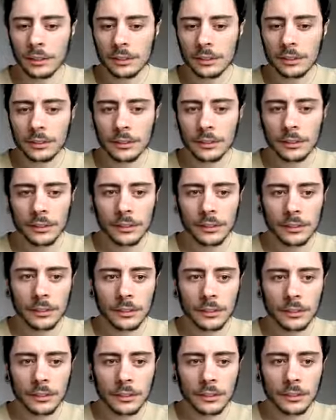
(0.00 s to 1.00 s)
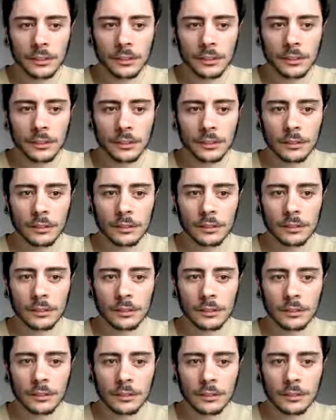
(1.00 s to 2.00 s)

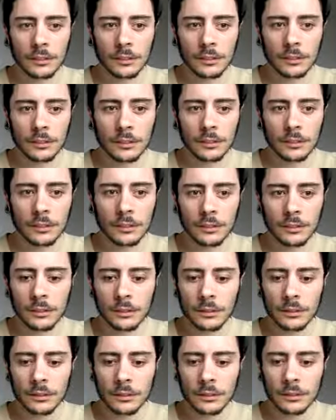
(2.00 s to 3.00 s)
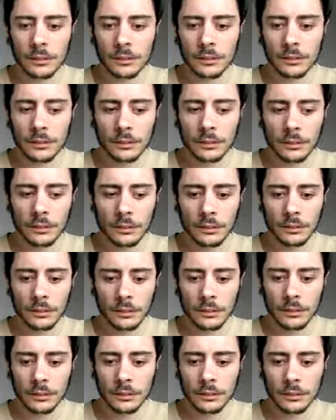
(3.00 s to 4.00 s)

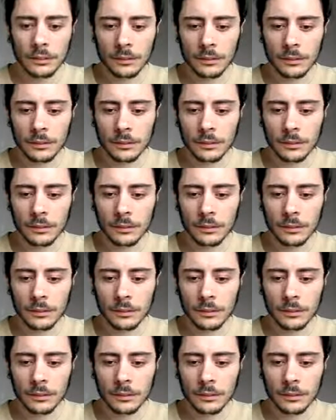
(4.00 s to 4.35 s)
Nothing is said.